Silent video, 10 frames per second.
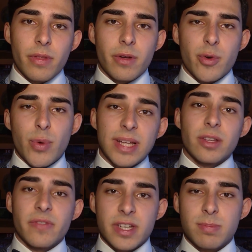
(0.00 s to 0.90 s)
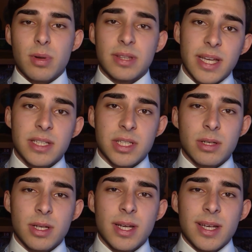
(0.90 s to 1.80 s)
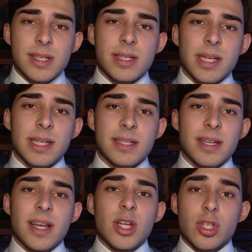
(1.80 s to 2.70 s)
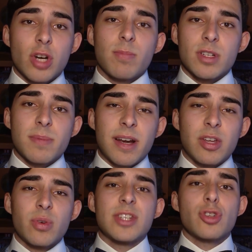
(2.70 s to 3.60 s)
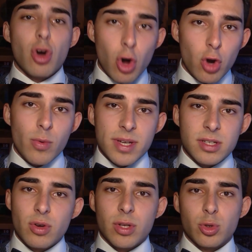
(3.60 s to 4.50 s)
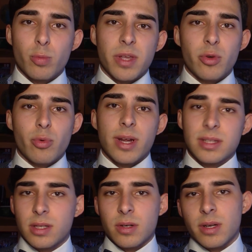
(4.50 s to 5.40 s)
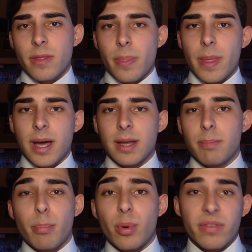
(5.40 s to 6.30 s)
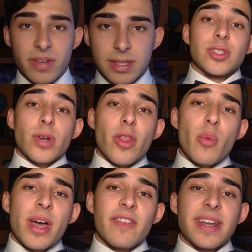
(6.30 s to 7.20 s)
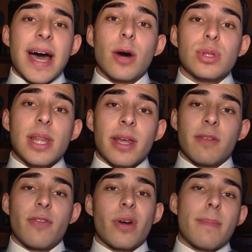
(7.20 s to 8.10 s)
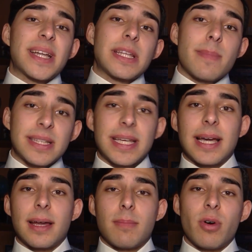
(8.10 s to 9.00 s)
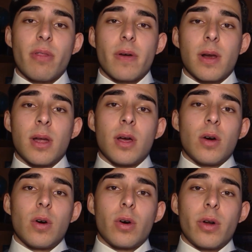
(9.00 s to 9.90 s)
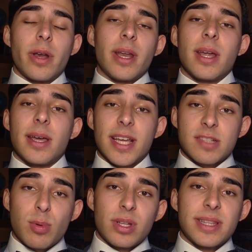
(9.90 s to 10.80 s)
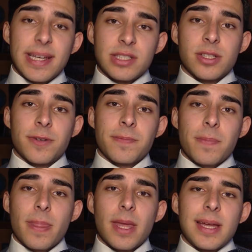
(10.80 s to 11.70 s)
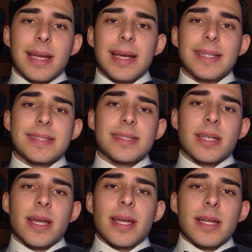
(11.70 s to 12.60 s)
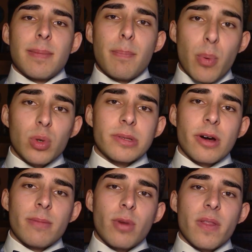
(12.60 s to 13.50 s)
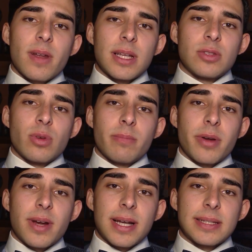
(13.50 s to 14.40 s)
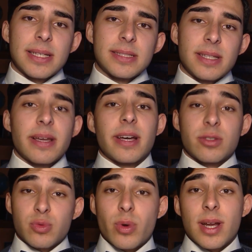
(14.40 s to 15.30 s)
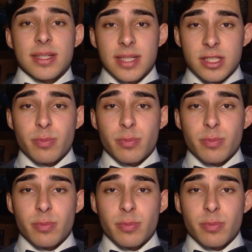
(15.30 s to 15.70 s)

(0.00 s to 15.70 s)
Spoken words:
the rate of exploitation, since surplus value is always going to be greater than profit. So now that we have an outline for a mathematical model on exploitation, let's put our model into empirical testing as well as its